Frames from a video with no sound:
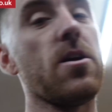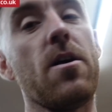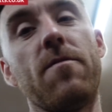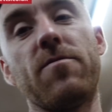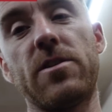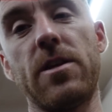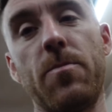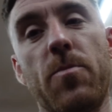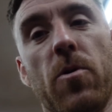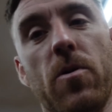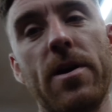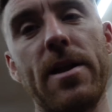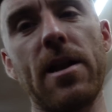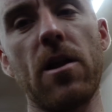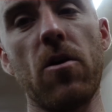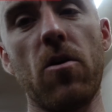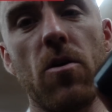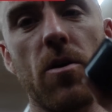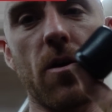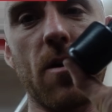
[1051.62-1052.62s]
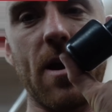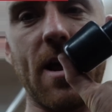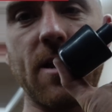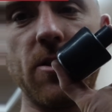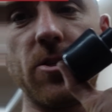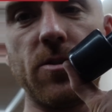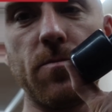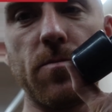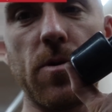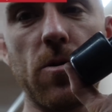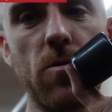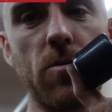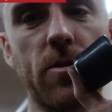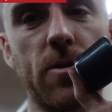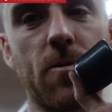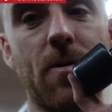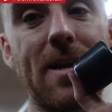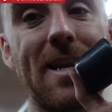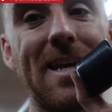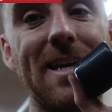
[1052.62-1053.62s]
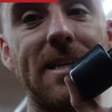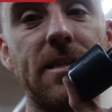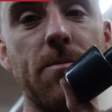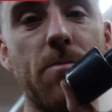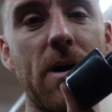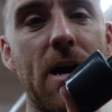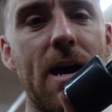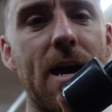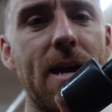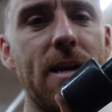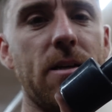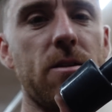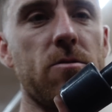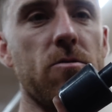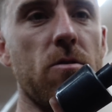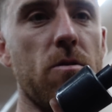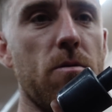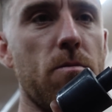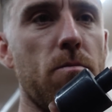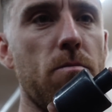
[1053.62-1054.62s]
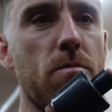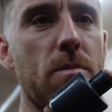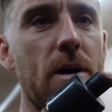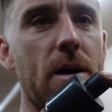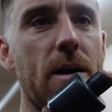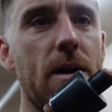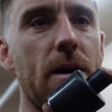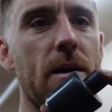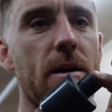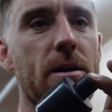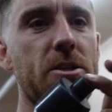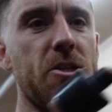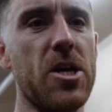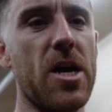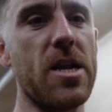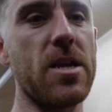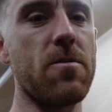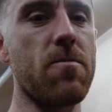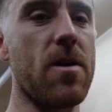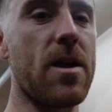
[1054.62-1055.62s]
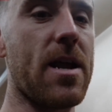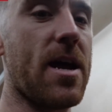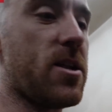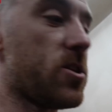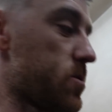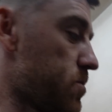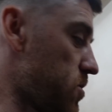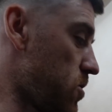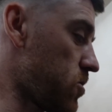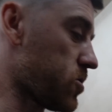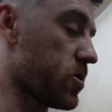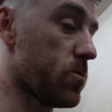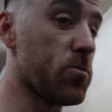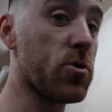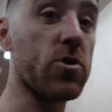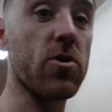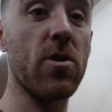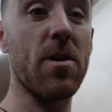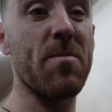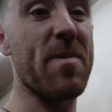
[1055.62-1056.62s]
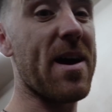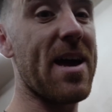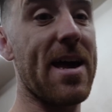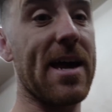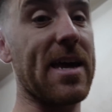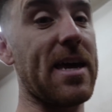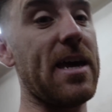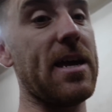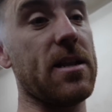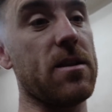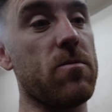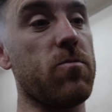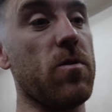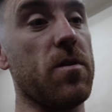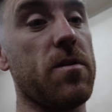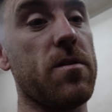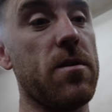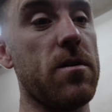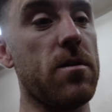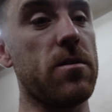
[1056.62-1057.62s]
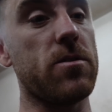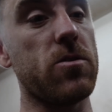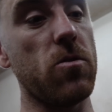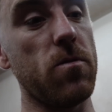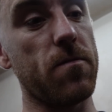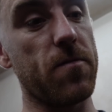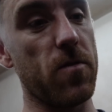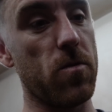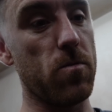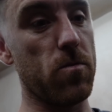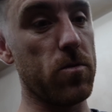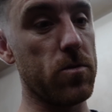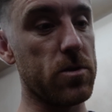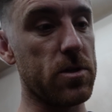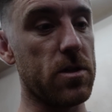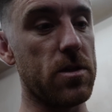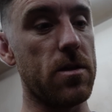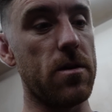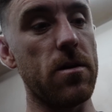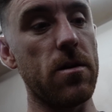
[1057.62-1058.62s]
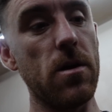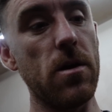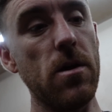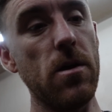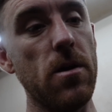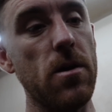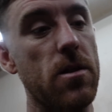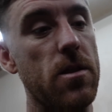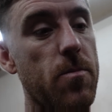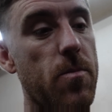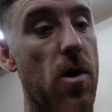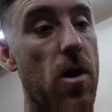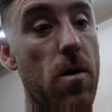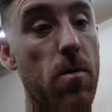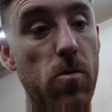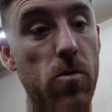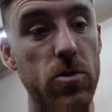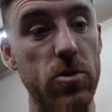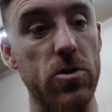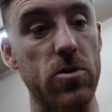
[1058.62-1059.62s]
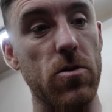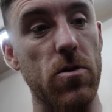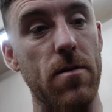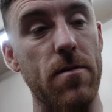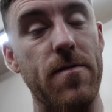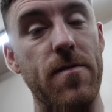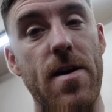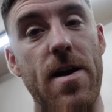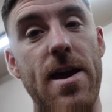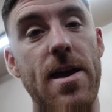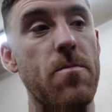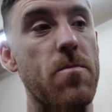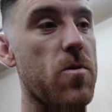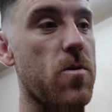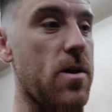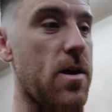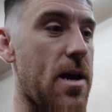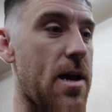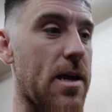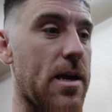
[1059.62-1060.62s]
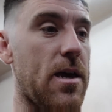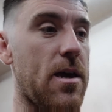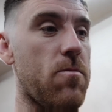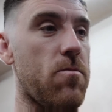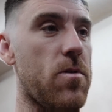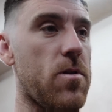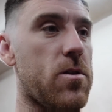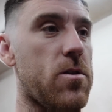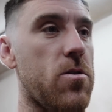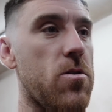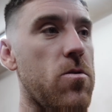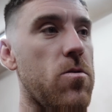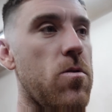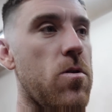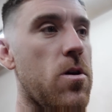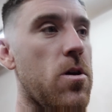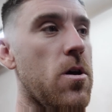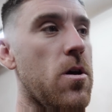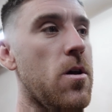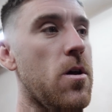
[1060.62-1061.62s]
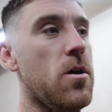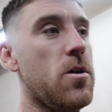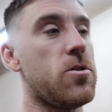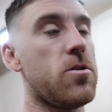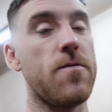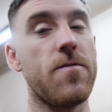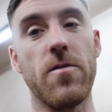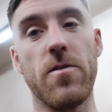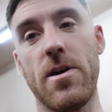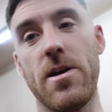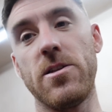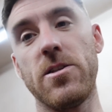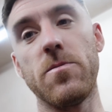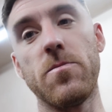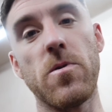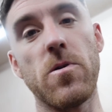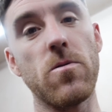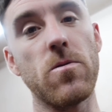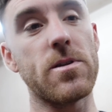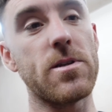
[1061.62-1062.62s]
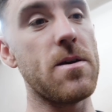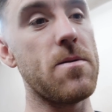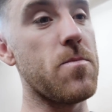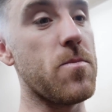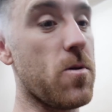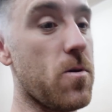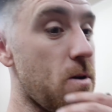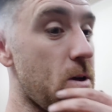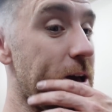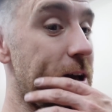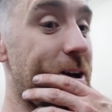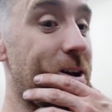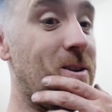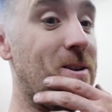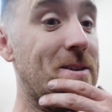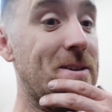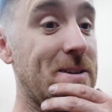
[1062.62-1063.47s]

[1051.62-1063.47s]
obviously put in longer engine bolts, so I need to buy some genuine engine bolts. So I'm just going to buy a kit with the two front ones, and the bottom ones are all fine. But yeah, a kit with the two front engine bolts in. But yeah,